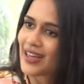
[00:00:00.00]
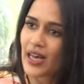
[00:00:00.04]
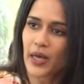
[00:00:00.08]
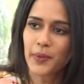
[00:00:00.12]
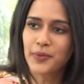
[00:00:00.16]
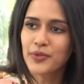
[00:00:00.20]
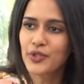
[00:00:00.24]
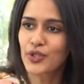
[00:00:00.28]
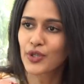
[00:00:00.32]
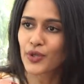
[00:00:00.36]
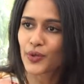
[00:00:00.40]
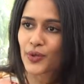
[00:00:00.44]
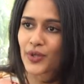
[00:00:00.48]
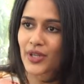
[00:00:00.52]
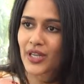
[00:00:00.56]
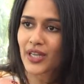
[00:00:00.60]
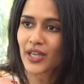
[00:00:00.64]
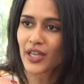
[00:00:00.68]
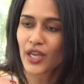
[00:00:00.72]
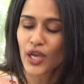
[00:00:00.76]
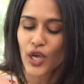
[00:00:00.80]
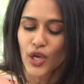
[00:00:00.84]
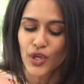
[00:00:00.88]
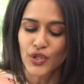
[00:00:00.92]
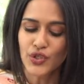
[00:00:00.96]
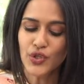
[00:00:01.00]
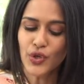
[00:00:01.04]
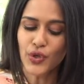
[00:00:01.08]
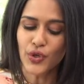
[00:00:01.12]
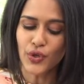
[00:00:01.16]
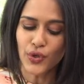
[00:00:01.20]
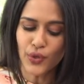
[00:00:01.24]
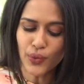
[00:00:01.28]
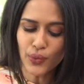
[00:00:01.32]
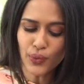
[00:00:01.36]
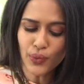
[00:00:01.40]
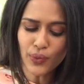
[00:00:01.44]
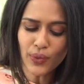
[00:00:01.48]
Subconsciously. Absolutely. So
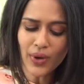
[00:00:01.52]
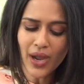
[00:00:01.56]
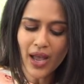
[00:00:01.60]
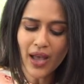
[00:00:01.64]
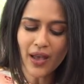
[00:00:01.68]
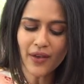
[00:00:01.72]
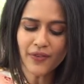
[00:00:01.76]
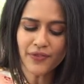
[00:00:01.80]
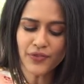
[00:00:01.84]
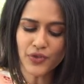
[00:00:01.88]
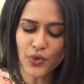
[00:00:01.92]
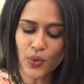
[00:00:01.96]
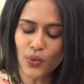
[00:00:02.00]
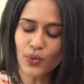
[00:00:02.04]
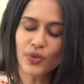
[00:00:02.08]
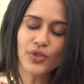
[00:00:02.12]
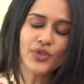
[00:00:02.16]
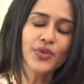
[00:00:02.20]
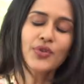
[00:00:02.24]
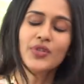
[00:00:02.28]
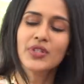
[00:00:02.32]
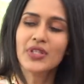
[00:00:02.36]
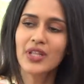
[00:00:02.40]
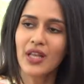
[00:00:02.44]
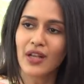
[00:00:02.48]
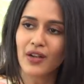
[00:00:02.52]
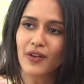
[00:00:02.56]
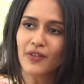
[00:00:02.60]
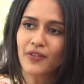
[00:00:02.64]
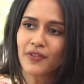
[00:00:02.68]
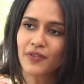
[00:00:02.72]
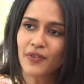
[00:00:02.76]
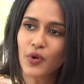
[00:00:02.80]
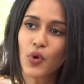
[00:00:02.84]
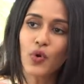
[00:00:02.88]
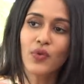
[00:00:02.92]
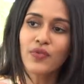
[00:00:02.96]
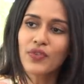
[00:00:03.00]
you have told
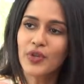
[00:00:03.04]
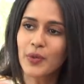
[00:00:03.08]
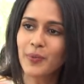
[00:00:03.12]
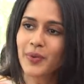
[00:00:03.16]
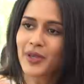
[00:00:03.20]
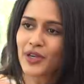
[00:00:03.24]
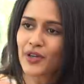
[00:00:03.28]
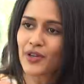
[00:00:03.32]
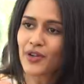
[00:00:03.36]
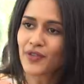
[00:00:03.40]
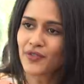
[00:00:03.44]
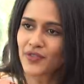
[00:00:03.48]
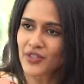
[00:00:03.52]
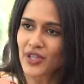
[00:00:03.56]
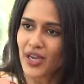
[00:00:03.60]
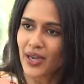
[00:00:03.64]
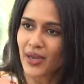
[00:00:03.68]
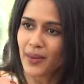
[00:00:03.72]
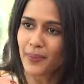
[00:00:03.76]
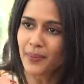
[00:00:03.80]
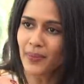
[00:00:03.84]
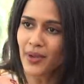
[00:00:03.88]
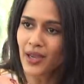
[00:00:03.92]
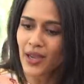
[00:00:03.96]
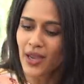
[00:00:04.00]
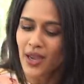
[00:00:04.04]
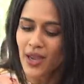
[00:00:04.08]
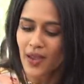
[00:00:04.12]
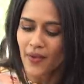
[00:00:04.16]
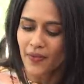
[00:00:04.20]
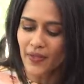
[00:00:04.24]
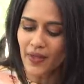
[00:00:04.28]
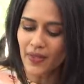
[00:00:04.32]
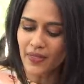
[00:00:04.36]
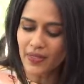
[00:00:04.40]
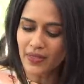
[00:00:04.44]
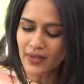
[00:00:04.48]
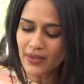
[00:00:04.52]
yourself over a period of time
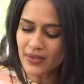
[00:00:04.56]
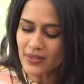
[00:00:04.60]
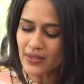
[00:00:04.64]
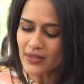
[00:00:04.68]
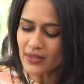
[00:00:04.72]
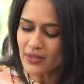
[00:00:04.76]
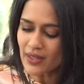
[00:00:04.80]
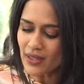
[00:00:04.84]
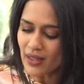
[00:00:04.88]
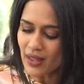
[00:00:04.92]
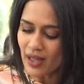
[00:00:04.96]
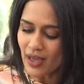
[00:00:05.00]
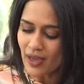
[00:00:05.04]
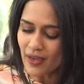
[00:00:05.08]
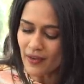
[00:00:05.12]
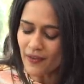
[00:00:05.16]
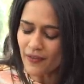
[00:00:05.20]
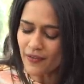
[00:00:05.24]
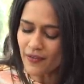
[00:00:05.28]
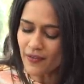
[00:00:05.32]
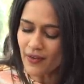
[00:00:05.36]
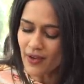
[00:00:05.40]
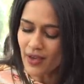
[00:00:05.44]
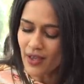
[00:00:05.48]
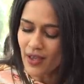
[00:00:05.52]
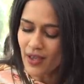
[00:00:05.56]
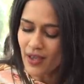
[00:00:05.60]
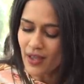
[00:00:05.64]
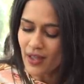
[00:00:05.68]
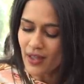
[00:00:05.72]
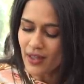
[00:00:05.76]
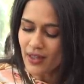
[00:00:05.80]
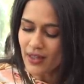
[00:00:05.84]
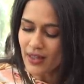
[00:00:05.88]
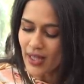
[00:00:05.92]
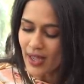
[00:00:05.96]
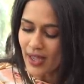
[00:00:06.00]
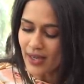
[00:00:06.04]
that this is the life
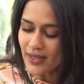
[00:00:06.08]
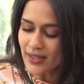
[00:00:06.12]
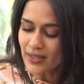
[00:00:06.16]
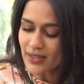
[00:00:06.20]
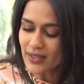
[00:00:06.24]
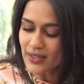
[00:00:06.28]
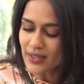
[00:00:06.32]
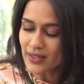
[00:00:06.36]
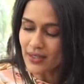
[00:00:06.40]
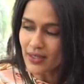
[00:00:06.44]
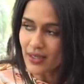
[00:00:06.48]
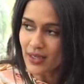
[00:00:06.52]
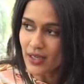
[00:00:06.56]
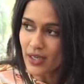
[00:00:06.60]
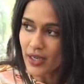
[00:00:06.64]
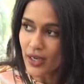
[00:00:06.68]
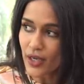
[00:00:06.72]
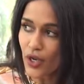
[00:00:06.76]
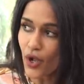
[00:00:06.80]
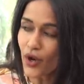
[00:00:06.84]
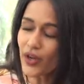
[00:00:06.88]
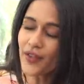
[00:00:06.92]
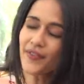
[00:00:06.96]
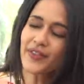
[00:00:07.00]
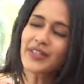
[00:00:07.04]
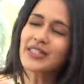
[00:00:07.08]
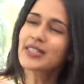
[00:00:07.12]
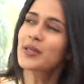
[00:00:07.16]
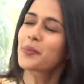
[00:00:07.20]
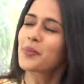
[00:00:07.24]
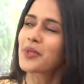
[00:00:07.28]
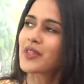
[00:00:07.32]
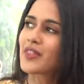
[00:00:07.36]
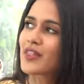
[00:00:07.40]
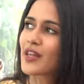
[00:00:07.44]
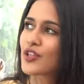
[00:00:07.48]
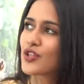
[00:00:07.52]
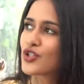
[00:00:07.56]
that not even
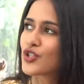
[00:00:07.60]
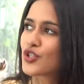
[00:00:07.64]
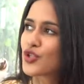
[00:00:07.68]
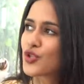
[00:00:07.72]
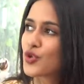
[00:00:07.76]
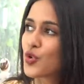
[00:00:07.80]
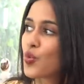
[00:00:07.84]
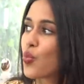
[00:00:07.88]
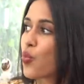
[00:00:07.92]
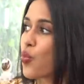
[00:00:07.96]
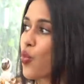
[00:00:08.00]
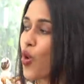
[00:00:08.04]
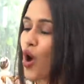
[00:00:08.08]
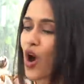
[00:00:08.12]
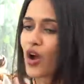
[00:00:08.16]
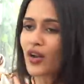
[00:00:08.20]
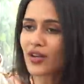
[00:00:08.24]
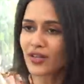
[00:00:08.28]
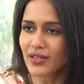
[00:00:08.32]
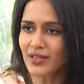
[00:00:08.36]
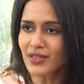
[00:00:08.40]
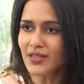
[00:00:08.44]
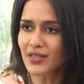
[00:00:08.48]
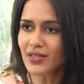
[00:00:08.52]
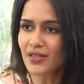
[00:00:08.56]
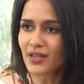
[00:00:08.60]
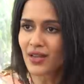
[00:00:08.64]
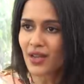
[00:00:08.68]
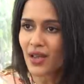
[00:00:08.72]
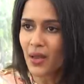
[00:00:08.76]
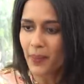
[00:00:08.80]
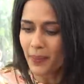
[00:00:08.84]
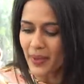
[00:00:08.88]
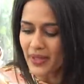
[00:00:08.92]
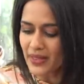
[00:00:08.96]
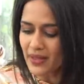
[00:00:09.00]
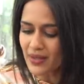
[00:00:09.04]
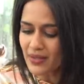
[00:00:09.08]
something that you want,
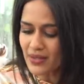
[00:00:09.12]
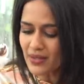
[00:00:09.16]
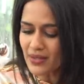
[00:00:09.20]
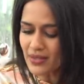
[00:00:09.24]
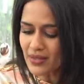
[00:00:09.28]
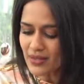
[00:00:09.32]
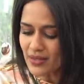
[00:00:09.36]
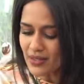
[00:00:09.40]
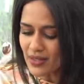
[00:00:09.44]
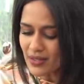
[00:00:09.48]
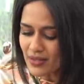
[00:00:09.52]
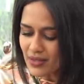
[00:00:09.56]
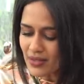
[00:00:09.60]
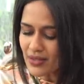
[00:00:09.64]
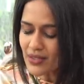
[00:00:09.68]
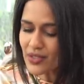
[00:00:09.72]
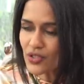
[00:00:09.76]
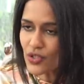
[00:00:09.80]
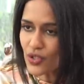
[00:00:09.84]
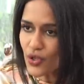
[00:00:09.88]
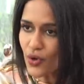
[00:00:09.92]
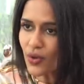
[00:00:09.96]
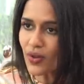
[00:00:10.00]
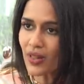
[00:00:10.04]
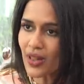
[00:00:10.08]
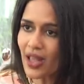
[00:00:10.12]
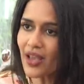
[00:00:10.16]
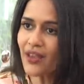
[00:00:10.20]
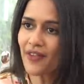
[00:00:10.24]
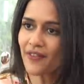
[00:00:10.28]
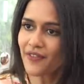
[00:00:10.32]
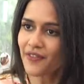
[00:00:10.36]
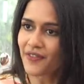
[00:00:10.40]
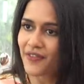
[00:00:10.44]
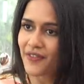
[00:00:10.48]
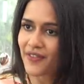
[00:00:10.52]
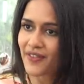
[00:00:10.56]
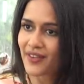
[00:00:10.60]
but this is this is your
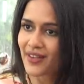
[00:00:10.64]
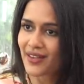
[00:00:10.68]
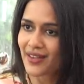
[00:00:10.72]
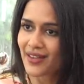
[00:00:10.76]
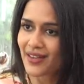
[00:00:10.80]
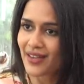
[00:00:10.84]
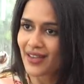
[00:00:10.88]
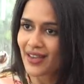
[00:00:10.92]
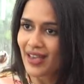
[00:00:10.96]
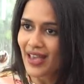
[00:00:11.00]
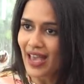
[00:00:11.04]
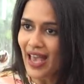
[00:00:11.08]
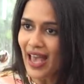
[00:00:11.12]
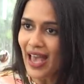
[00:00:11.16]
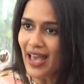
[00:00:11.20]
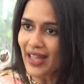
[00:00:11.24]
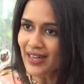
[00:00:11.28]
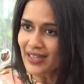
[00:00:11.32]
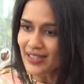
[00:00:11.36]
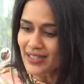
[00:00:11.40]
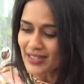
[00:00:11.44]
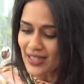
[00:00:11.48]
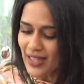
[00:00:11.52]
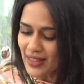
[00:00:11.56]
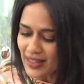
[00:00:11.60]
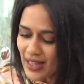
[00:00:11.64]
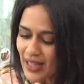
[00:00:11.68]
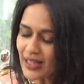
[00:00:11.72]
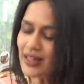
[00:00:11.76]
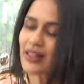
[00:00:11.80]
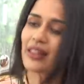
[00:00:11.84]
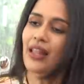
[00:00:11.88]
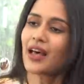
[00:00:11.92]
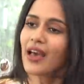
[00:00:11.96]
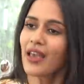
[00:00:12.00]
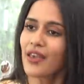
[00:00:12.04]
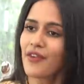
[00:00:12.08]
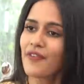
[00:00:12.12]
life and that
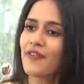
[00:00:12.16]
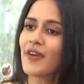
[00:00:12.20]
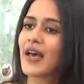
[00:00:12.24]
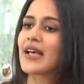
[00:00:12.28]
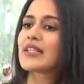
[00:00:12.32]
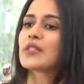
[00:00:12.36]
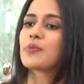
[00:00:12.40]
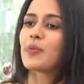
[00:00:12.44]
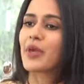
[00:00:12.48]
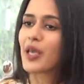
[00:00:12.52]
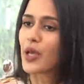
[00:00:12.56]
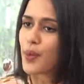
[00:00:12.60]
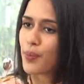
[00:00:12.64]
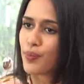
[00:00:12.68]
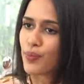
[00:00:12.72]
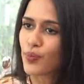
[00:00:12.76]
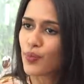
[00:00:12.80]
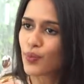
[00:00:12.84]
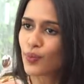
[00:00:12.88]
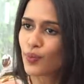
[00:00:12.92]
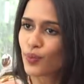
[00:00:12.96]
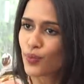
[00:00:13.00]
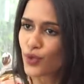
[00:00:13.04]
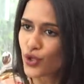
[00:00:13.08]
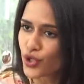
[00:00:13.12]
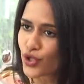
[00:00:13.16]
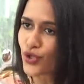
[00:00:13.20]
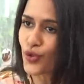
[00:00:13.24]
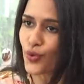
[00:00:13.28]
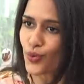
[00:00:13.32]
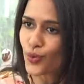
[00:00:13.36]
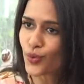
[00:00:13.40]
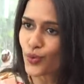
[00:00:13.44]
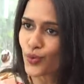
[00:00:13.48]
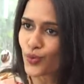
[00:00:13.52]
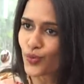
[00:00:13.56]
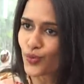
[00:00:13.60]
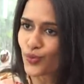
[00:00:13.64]
life has become
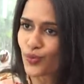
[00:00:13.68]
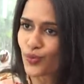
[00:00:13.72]
you